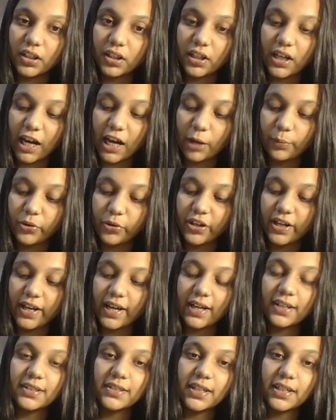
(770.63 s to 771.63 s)
carbon
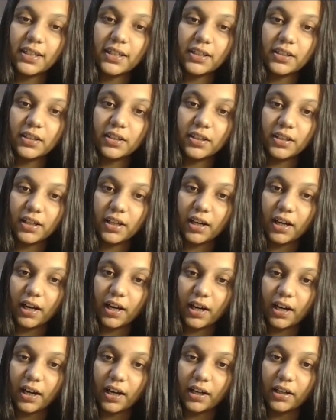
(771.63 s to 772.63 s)
dioxide
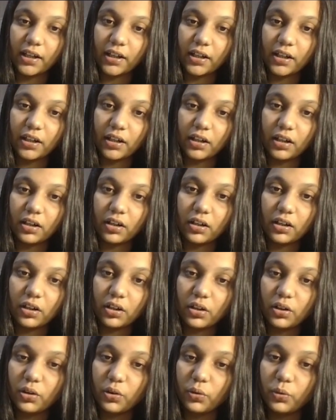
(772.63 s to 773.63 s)
and
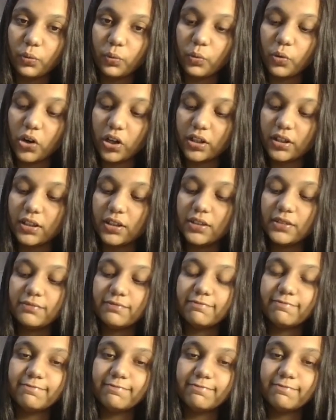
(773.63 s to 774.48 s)
water,